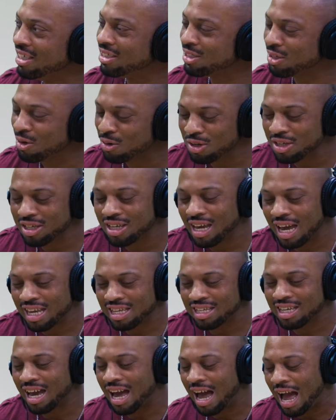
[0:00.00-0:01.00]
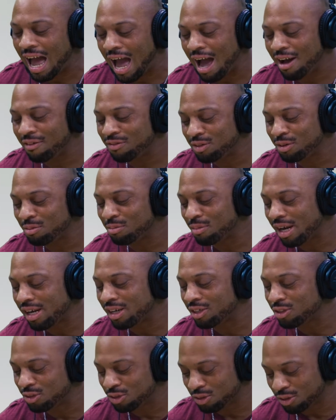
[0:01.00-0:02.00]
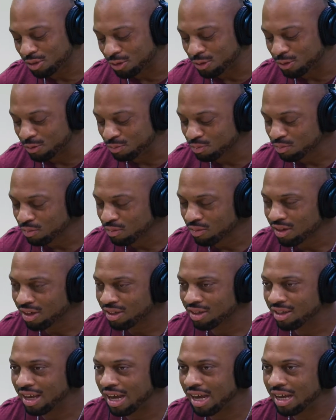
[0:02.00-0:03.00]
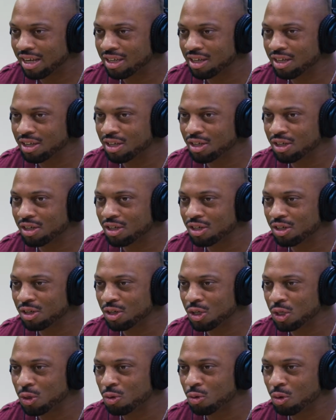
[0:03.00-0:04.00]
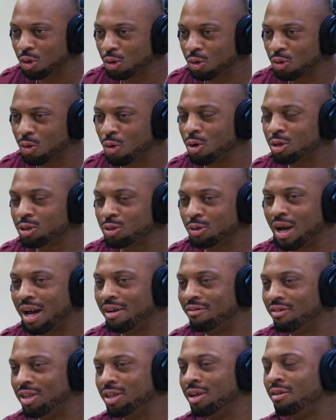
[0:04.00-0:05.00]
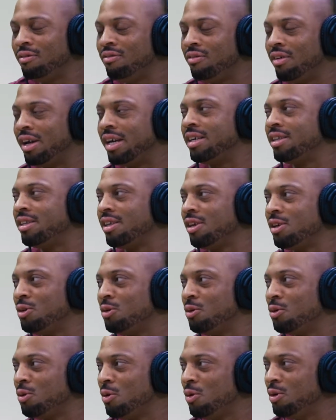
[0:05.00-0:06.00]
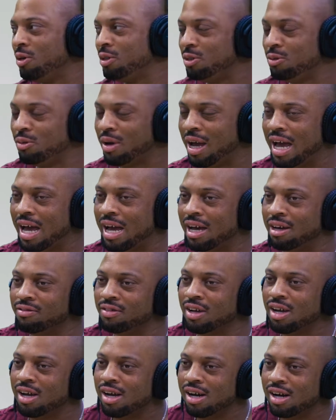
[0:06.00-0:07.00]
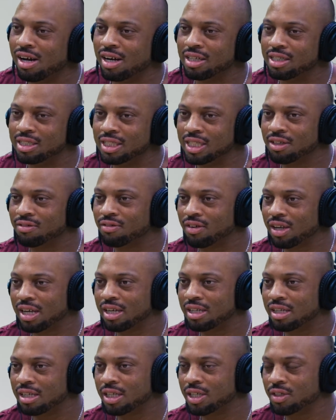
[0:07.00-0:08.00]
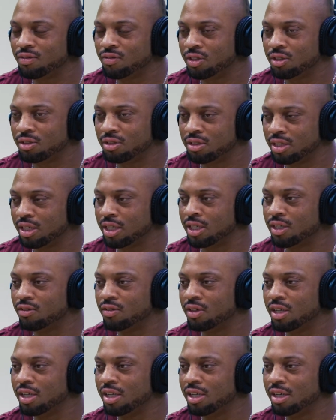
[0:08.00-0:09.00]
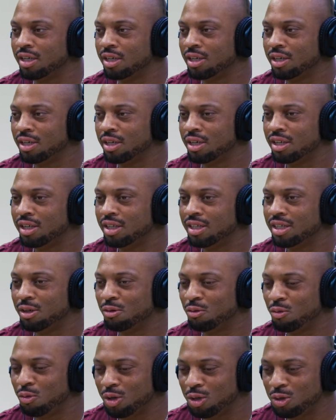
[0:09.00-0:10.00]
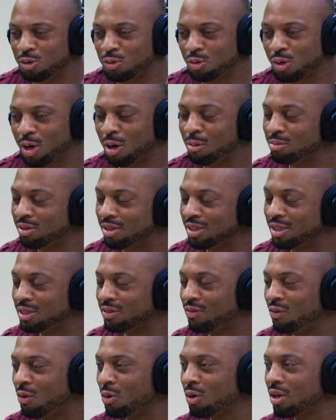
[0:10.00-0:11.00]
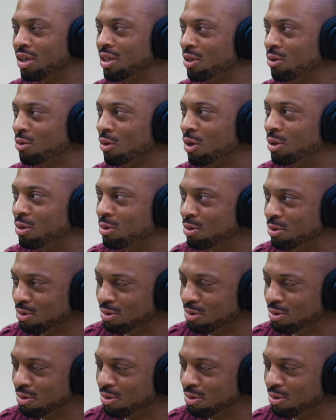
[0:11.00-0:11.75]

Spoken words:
So you have to make sure that you are going to have enough faith. You're going to have enough in and of yourself that when you come to this fork in the road,